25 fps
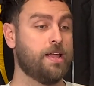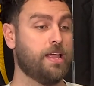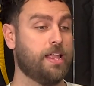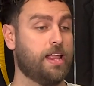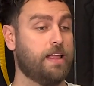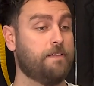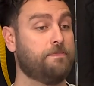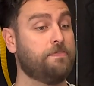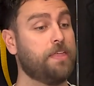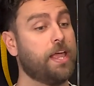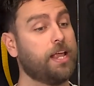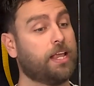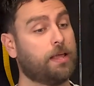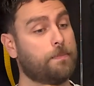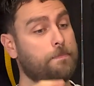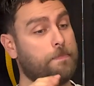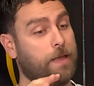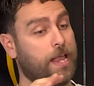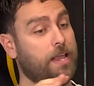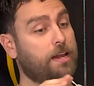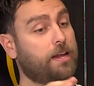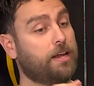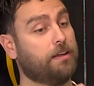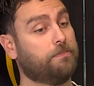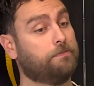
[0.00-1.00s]
if they're
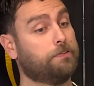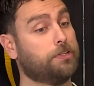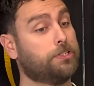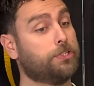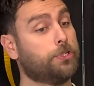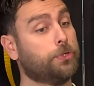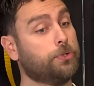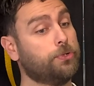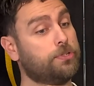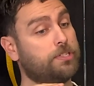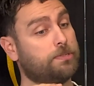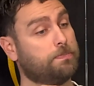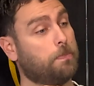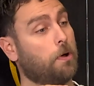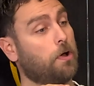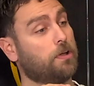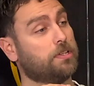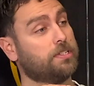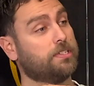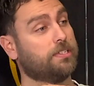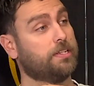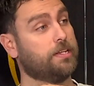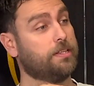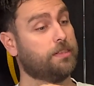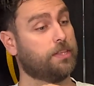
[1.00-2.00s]
competing for 2
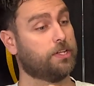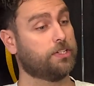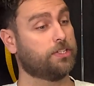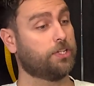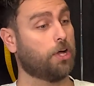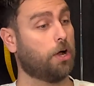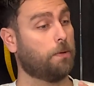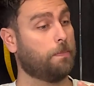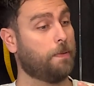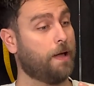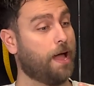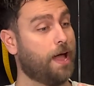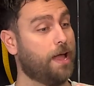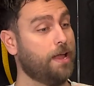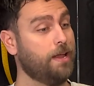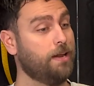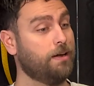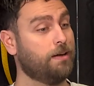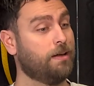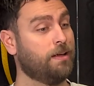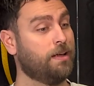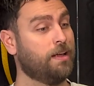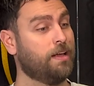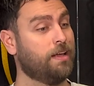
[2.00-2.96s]
spots in the top 8,